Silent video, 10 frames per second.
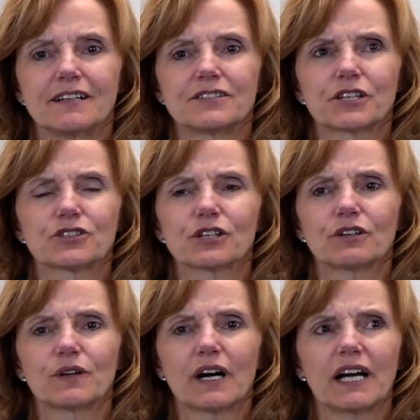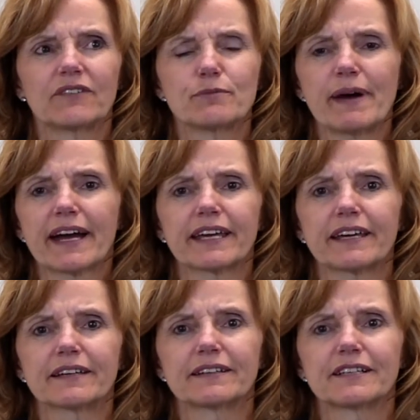She goes, oh, I have a
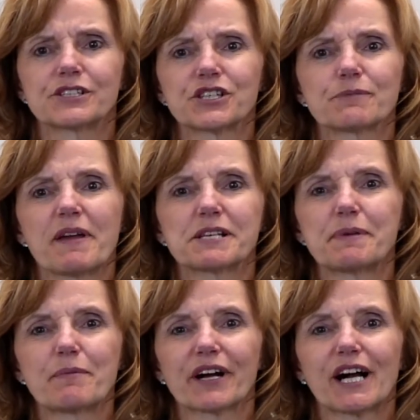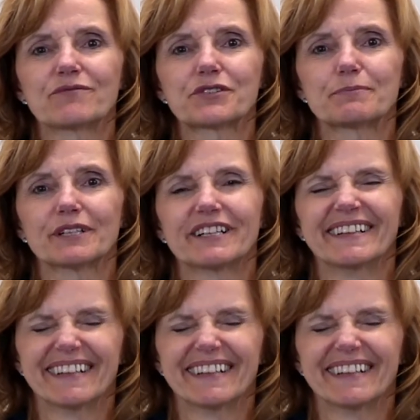backache. This just makes me more comfortable.